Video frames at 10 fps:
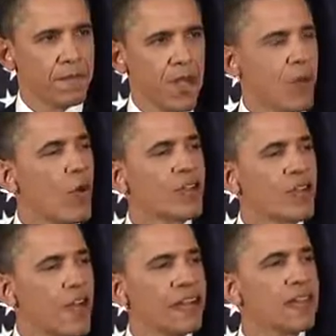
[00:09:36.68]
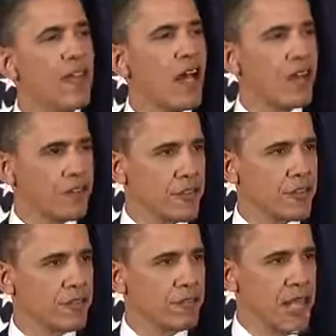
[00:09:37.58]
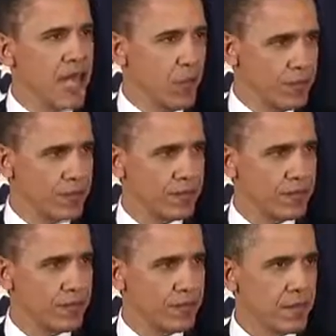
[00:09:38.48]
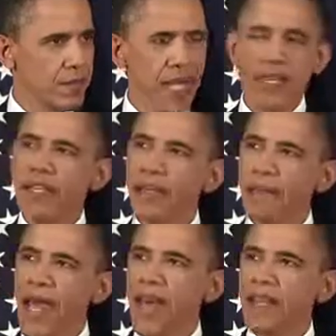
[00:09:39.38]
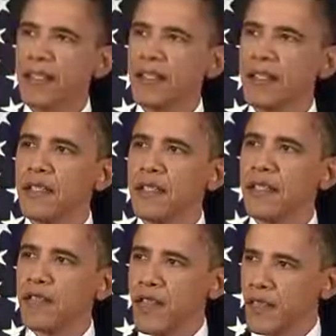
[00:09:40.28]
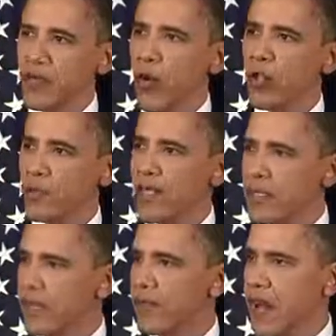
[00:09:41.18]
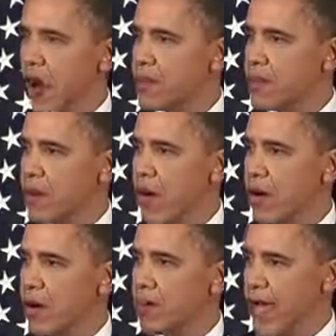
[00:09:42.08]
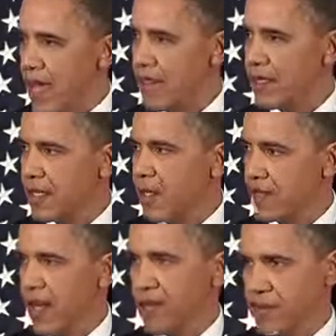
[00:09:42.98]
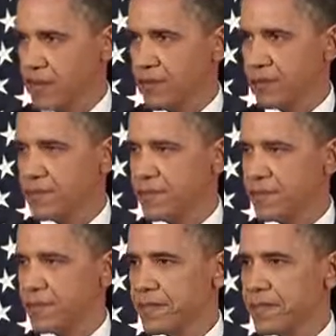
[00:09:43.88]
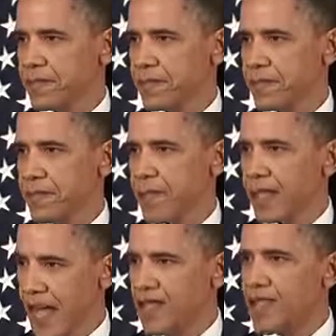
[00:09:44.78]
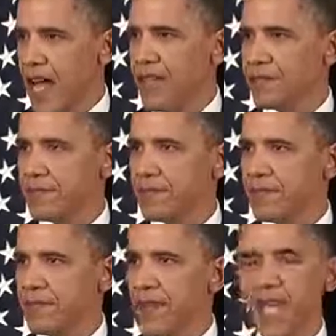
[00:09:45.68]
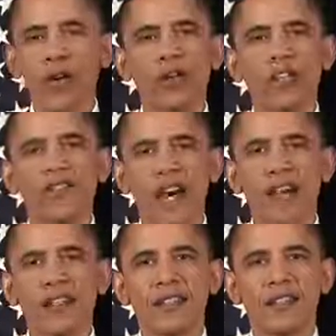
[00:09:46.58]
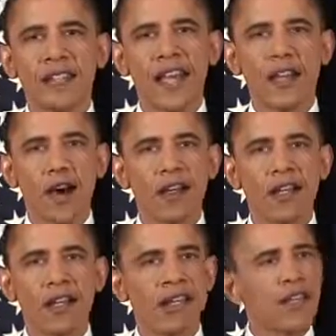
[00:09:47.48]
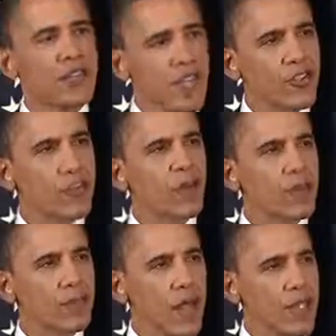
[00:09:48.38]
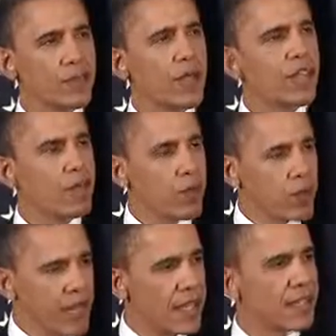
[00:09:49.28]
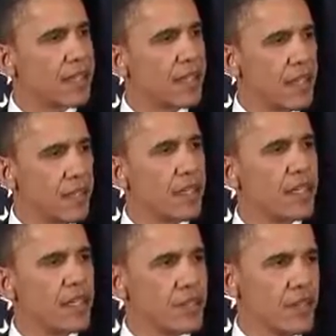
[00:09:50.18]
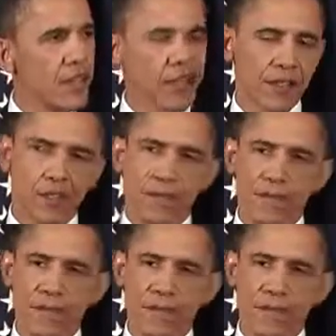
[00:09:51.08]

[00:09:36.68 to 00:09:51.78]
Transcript: Our most effective alliance, NATO, has taken command of the enforcement of the arms embargo and the no-fly zone. Last night, NATO decided to take on the additional responsibility of protecting Libyan civilians.